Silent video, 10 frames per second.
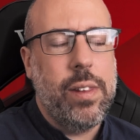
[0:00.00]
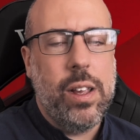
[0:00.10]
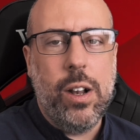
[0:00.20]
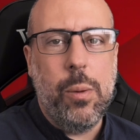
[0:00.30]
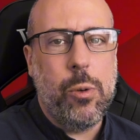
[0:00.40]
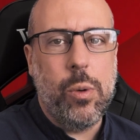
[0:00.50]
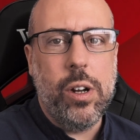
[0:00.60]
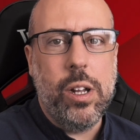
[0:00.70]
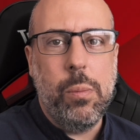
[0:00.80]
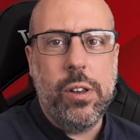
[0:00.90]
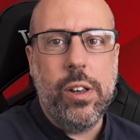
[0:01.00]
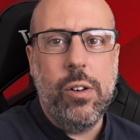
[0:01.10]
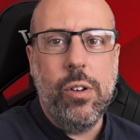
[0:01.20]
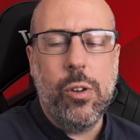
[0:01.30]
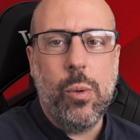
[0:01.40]
Clubs work in
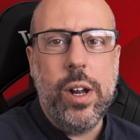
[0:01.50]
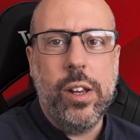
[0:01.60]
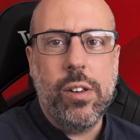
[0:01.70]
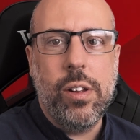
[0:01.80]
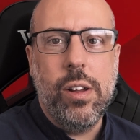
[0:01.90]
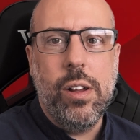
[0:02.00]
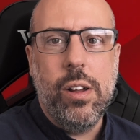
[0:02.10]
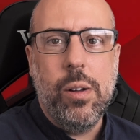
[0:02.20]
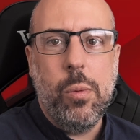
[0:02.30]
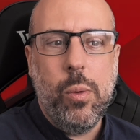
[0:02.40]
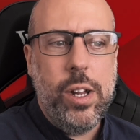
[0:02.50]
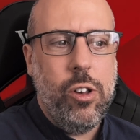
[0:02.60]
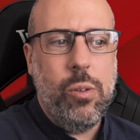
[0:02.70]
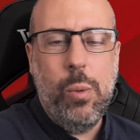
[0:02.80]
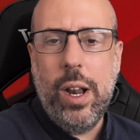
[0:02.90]
mysterious ways. We
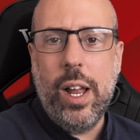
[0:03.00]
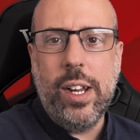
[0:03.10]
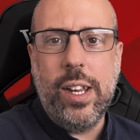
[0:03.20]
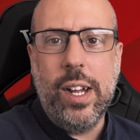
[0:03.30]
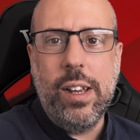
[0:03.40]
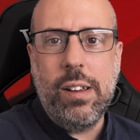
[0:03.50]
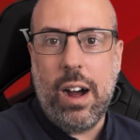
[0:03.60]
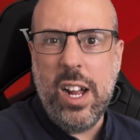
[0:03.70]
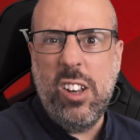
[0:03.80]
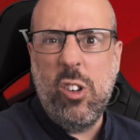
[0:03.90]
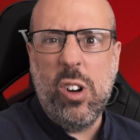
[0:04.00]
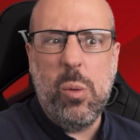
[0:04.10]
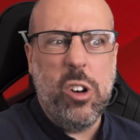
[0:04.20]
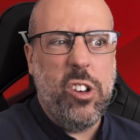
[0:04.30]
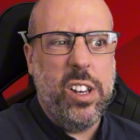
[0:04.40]
like Diaz. I enjoy
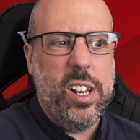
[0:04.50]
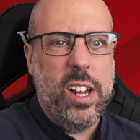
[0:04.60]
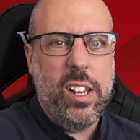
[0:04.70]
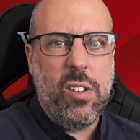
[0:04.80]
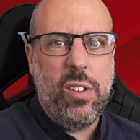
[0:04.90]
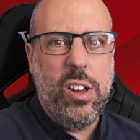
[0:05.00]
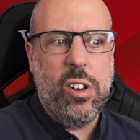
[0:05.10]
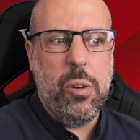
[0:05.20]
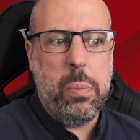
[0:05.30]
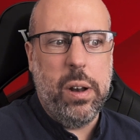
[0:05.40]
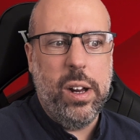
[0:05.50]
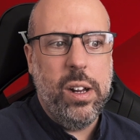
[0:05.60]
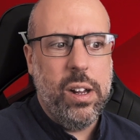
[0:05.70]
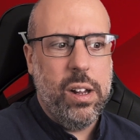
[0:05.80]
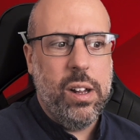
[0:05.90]
watching Diaz. I think he's a good player.
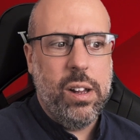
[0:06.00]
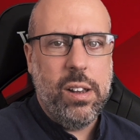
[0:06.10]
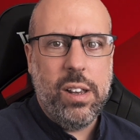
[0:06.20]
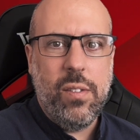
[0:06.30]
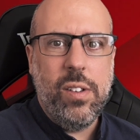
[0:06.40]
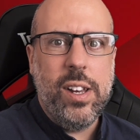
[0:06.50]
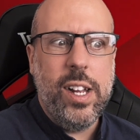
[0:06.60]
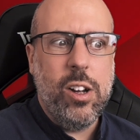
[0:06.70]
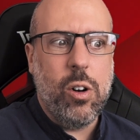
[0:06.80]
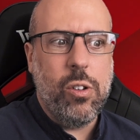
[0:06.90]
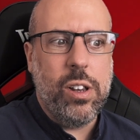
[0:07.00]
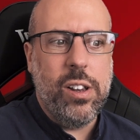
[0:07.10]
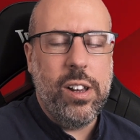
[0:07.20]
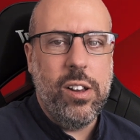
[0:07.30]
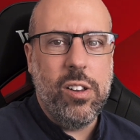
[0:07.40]
17 goals in a
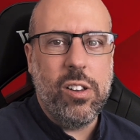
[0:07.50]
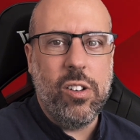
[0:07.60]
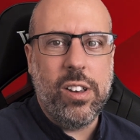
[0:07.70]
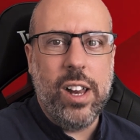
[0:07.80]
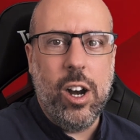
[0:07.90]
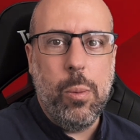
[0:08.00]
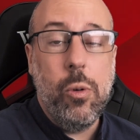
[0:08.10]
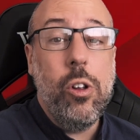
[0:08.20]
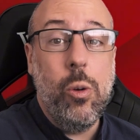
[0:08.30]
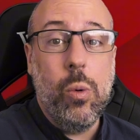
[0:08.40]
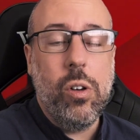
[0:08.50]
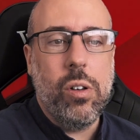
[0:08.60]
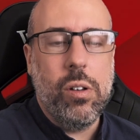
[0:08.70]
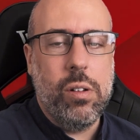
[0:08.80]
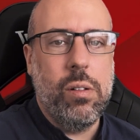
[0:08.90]
season is not terrible. You
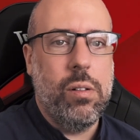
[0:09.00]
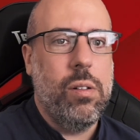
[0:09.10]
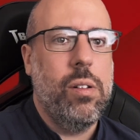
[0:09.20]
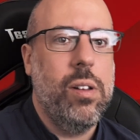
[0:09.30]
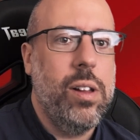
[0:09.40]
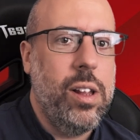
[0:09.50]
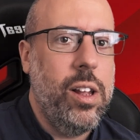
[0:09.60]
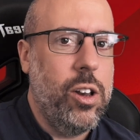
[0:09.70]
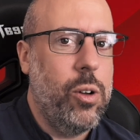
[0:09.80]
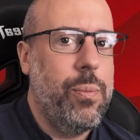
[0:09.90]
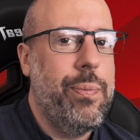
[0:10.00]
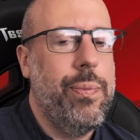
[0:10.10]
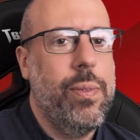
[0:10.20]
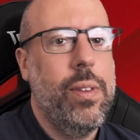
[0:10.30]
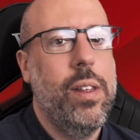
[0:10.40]
want,
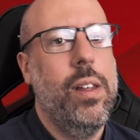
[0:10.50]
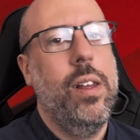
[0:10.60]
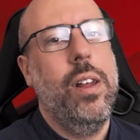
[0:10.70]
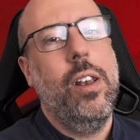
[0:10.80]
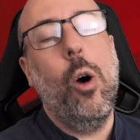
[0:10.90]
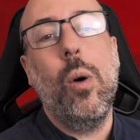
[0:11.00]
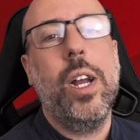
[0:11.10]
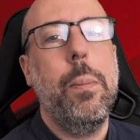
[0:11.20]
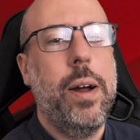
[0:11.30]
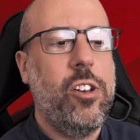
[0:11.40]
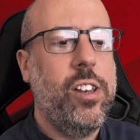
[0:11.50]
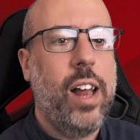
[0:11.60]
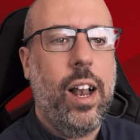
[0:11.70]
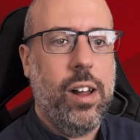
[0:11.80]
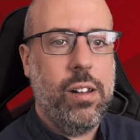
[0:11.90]
no one can match
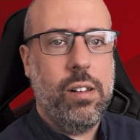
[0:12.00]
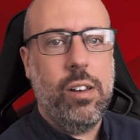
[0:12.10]
Salah.